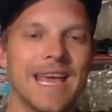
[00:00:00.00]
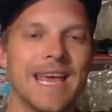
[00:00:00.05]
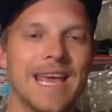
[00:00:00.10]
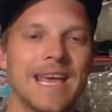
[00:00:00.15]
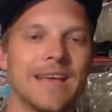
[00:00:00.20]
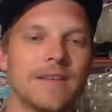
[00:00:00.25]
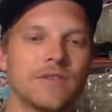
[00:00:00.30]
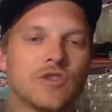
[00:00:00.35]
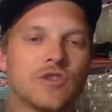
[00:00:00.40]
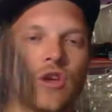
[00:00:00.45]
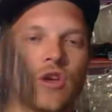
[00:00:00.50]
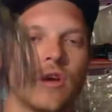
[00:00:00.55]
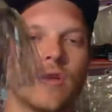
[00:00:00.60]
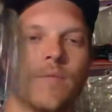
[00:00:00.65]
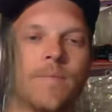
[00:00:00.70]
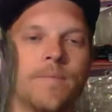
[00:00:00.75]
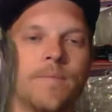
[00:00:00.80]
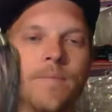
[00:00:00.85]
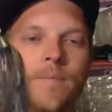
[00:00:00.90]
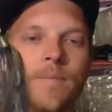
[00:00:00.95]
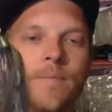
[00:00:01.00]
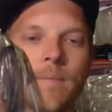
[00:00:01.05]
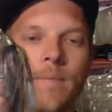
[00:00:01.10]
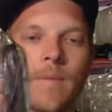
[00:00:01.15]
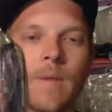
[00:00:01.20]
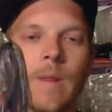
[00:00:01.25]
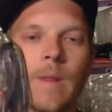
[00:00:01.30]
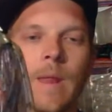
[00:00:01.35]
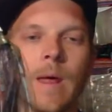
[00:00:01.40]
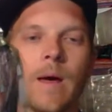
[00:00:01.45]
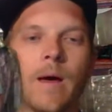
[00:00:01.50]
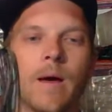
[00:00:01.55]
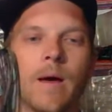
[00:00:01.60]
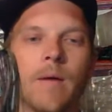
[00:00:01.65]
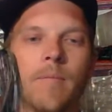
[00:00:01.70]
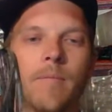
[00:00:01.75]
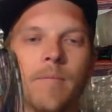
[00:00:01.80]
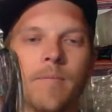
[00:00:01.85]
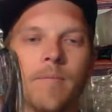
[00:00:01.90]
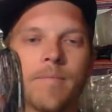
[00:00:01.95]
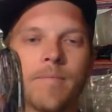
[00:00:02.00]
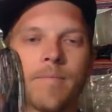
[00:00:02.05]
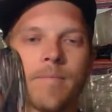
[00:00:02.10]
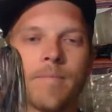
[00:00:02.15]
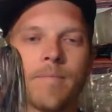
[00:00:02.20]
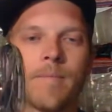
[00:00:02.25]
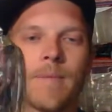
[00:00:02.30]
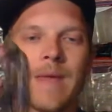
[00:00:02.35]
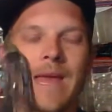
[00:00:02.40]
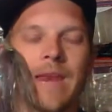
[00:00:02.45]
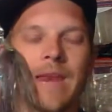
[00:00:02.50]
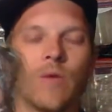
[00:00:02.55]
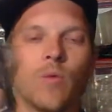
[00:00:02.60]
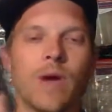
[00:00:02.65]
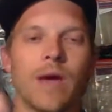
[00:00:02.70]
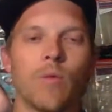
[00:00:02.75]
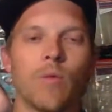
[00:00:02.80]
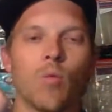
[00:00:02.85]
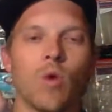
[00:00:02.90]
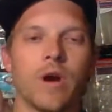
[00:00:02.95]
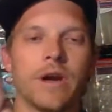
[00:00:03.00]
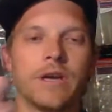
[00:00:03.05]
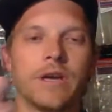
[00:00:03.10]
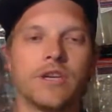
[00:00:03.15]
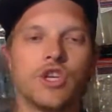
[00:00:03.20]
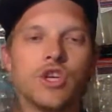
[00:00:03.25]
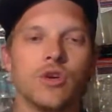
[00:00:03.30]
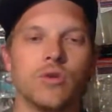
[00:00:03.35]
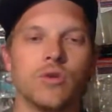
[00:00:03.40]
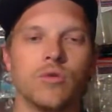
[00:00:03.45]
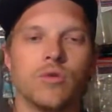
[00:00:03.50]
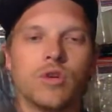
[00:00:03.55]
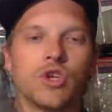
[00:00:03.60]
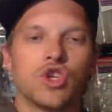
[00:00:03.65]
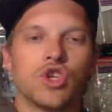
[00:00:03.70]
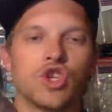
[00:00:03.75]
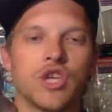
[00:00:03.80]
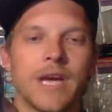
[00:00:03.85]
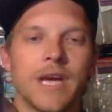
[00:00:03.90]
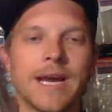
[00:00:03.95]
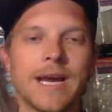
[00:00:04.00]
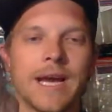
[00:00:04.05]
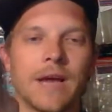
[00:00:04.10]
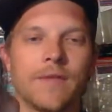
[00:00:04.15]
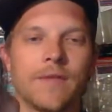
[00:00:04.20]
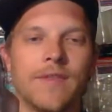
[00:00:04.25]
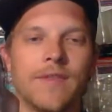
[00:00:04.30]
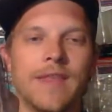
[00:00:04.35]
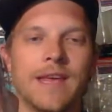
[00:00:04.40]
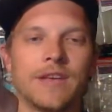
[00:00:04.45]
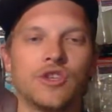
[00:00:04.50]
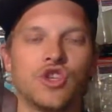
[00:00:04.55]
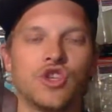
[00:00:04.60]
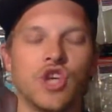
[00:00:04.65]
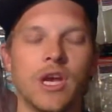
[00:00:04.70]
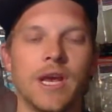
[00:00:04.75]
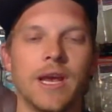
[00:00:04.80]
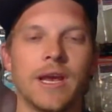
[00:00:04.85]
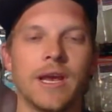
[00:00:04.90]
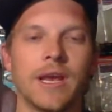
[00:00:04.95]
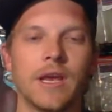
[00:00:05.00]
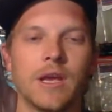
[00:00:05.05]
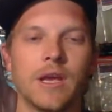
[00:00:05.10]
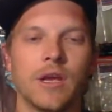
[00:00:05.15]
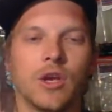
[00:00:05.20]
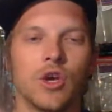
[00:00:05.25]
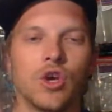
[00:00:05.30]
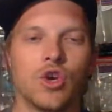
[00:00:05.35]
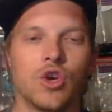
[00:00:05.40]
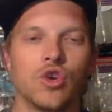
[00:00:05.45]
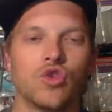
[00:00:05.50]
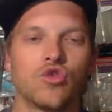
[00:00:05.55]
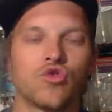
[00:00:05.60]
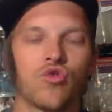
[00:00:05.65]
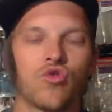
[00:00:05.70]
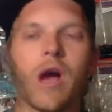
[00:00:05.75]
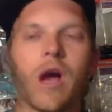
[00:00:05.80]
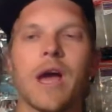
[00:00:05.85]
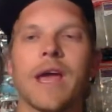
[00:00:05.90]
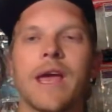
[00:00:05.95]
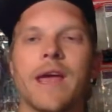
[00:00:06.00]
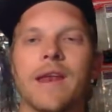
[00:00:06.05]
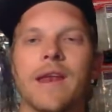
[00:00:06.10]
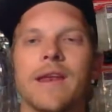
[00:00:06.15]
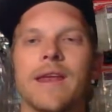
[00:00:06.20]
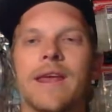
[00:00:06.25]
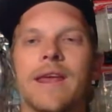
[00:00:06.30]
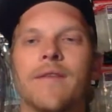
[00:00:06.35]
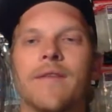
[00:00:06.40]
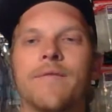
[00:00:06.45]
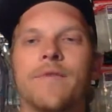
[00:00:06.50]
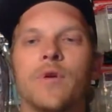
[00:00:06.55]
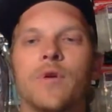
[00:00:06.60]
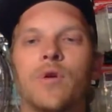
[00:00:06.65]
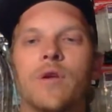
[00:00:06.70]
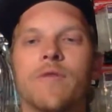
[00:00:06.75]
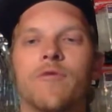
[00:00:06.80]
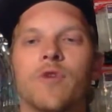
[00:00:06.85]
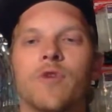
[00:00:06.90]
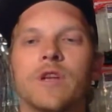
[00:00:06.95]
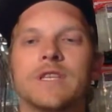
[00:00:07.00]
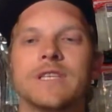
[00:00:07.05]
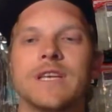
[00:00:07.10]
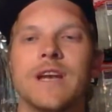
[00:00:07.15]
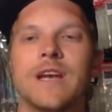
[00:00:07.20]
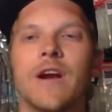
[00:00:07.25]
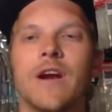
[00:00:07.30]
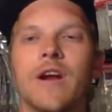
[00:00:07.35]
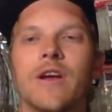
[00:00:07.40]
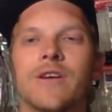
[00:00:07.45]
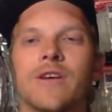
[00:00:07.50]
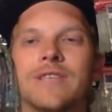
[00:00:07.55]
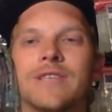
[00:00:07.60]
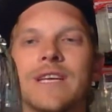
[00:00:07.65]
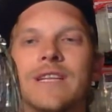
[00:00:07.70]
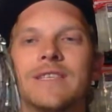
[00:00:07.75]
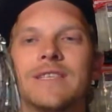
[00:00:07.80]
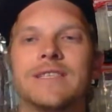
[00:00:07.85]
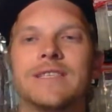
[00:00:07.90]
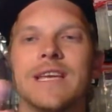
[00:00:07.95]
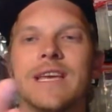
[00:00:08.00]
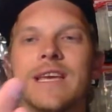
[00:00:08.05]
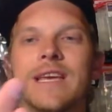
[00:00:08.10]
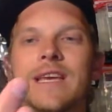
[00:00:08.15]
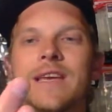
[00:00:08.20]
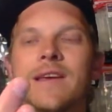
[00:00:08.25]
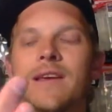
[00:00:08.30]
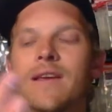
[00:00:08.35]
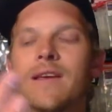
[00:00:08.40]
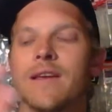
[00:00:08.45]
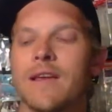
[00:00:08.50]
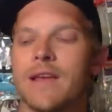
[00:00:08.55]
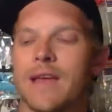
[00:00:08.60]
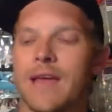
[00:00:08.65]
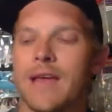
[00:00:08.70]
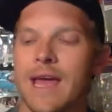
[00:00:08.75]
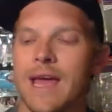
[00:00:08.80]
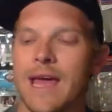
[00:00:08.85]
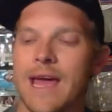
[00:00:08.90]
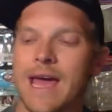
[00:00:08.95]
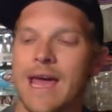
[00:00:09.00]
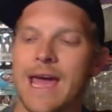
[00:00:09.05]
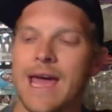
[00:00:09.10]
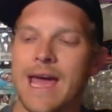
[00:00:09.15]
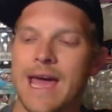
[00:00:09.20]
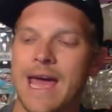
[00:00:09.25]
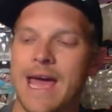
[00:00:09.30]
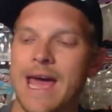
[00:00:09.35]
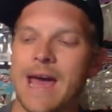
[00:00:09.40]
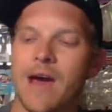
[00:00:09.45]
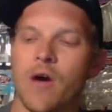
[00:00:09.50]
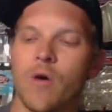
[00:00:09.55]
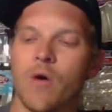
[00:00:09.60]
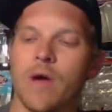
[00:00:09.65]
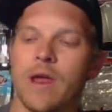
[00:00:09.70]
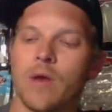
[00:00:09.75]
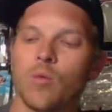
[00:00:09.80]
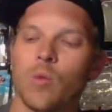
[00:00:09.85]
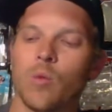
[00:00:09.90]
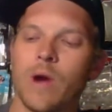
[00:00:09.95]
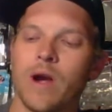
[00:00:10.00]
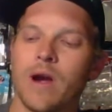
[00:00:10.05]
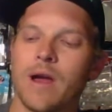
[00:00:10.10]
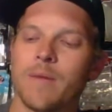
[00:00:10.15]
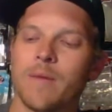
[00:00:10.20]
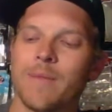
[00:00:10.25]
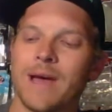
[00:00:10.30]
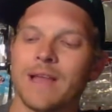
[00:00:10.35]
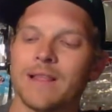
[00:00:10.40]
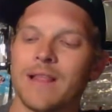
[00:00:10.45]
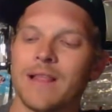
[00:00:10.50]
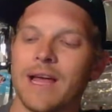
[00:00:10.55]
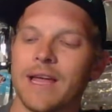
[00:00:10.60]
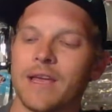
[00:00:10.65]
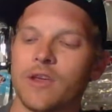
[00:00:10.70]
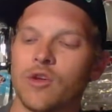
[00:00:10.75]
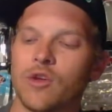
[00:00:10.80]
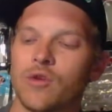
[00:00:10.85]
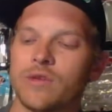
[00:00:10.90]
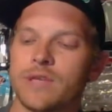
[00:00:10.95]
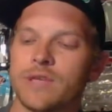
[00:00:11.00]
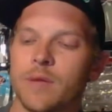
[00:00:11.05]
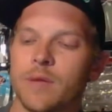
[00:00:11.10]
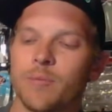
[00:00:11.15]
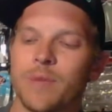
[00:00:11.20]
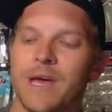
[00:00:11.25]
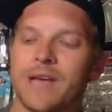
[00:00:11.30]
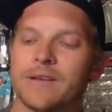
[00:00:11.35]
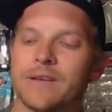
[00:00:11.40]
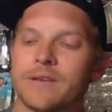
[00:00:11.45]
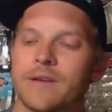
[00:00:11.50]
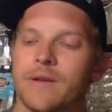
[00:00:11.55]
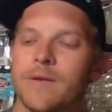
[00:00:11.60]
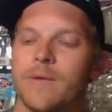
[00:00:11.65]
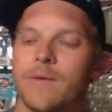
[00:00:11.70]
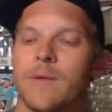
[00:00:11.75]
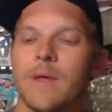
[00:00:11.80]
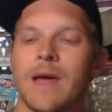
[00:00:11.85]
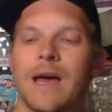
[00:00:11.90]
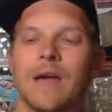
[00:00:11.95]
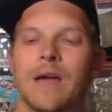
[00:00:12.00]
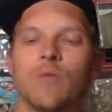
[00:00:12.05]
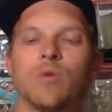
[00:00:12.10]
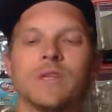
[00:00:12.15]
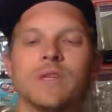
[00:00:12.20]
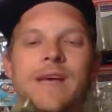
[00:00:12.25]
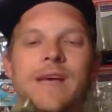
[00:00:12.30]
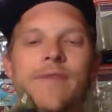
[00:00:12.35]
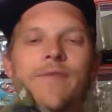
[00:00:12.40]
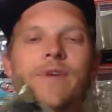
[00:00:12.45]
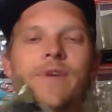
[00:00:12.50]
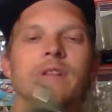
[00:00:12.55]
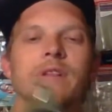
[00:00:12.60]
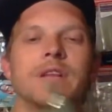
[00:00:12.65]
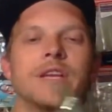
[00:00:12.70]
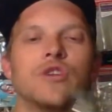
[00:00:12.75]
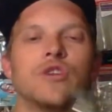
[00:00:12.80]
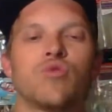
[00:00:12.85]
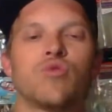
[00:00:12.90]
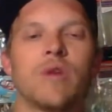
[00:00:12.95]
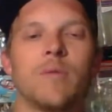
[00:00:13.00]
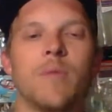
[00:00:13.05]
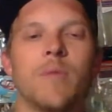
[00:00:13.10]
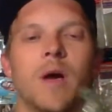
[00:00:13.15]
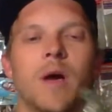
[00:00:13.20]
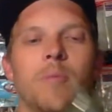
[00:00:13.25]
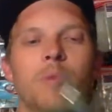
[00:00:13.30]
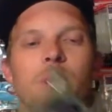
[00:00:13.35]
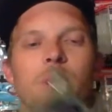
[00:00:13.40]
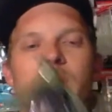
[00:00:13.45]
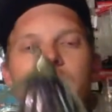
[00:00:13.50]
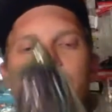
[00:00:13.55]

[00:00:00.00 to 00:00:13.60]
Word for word: it. So um, anyway, wanted to check out this jig, try it in a few different scenarios, and see how and where I might like using it best. I will definitely trim up